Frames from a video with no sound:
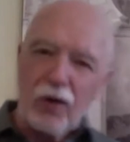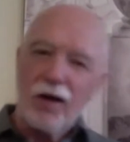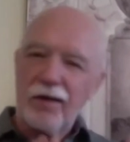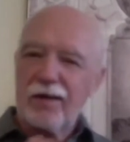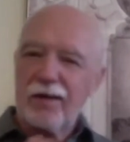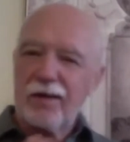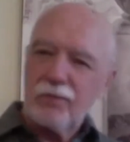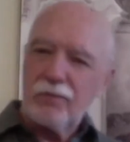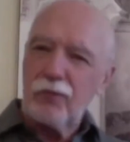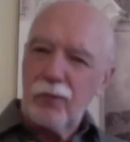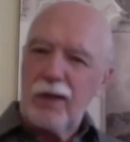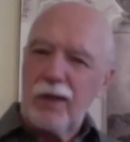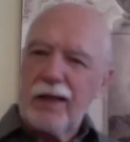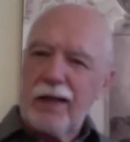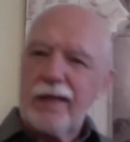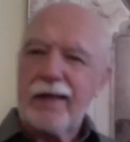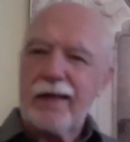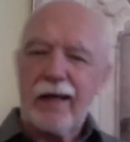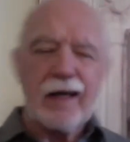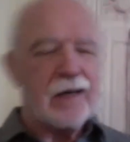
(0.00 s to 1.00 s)
that really
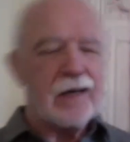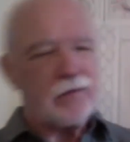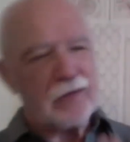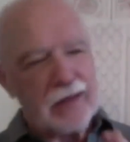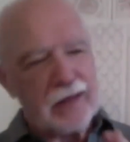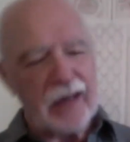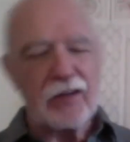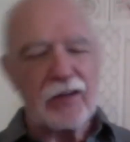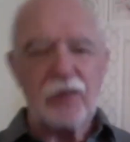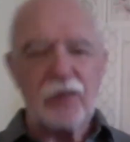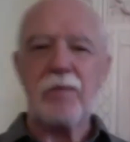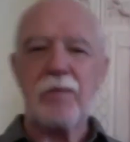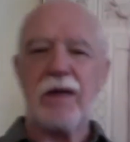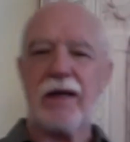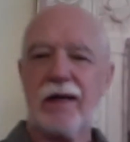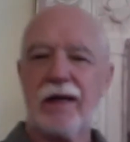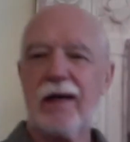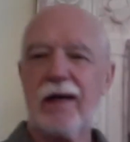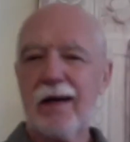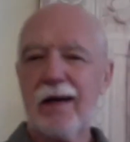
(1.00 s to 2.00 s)
kind of gets
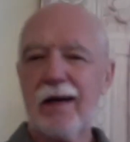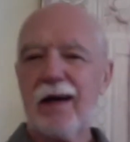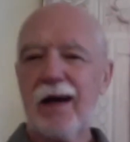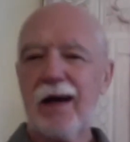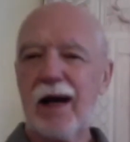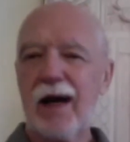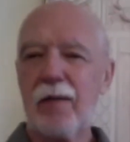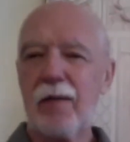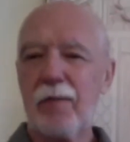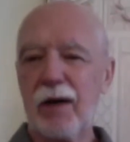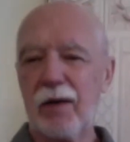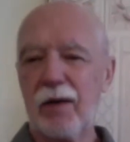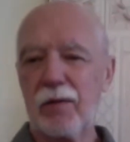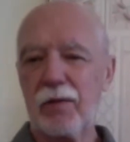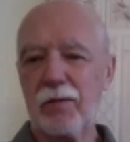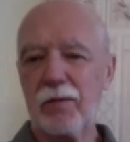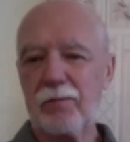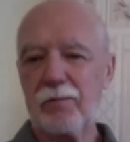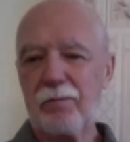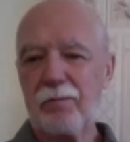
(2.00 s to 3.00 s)
me about
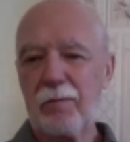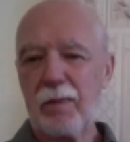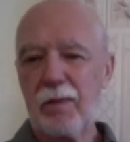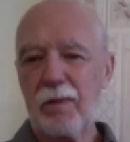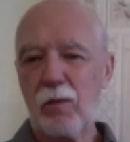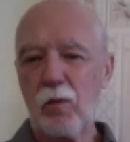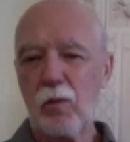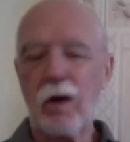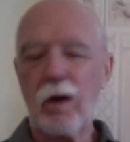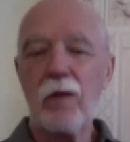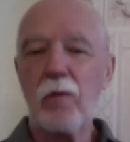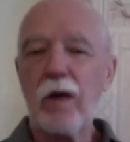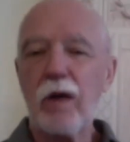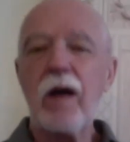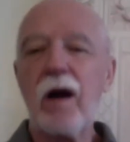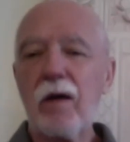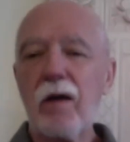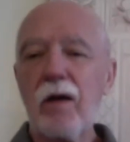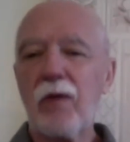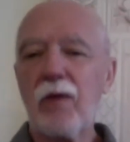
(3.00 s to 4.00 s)
where we
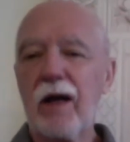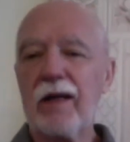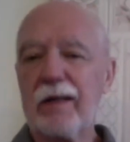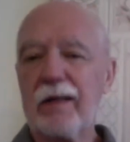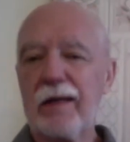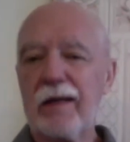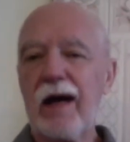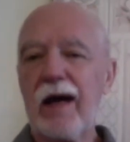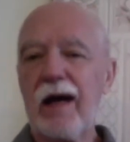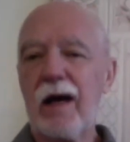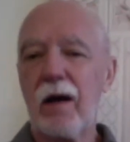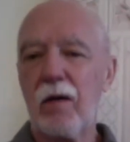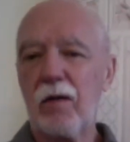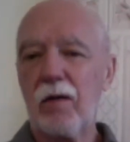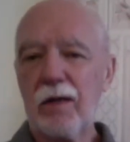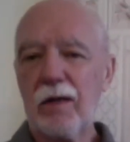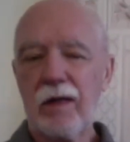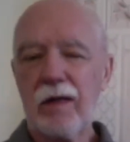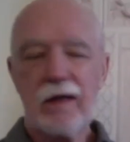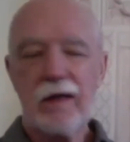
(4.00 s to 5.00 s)
are right now
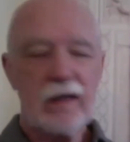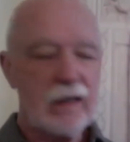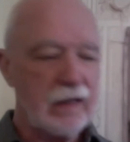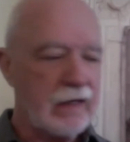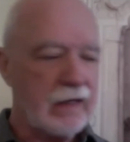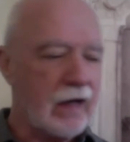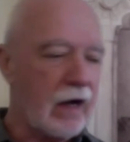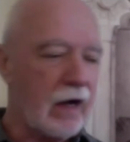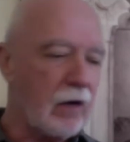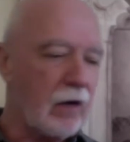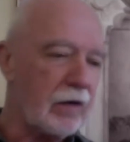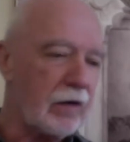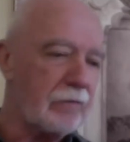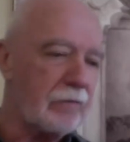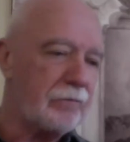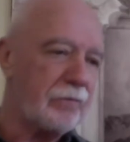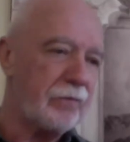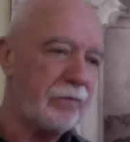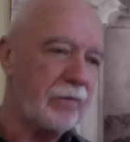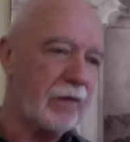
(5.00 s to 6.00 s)
in our
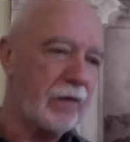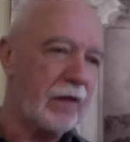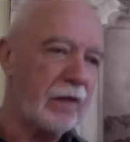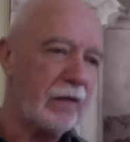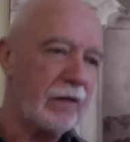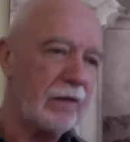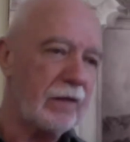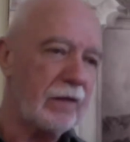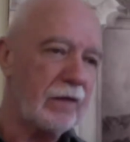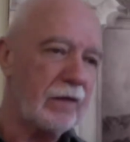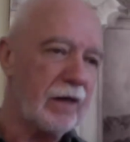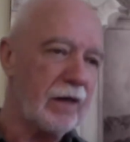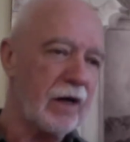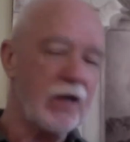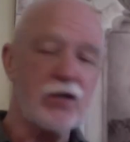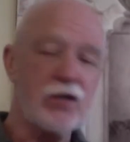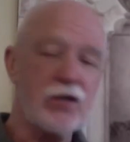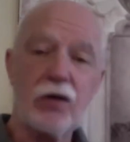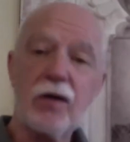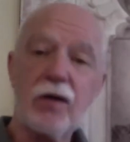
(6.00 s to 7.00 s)

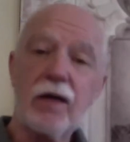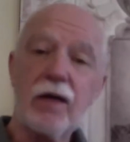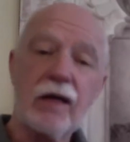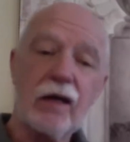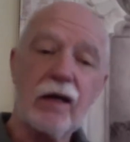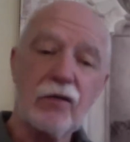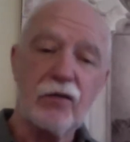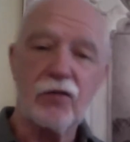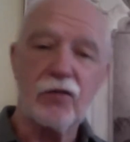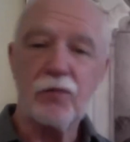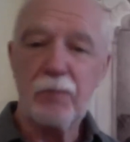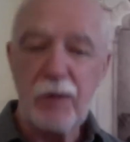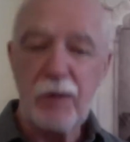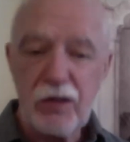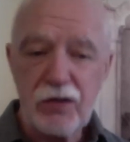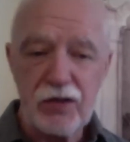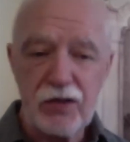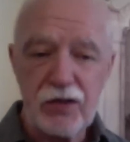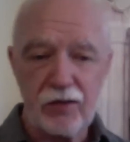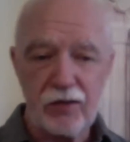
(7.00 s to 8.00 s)
journey as a
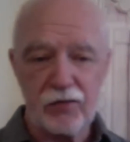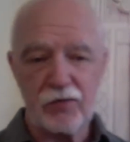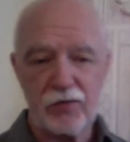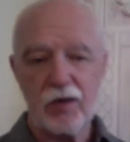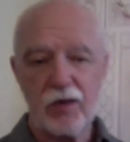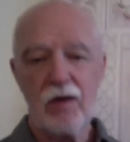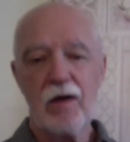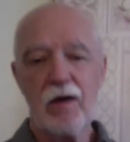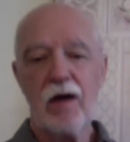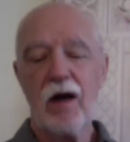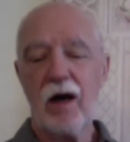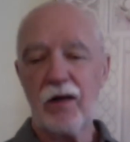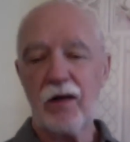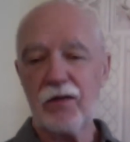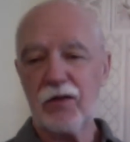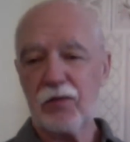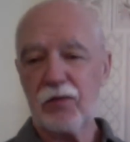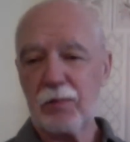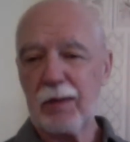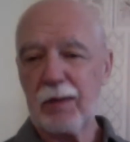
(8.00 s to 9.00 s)
species on
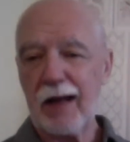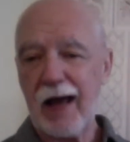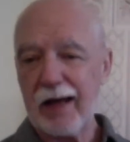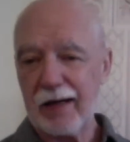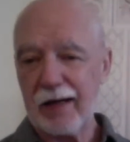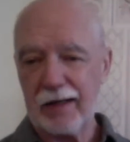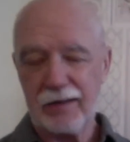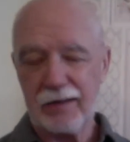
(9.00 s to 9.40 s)
this planet.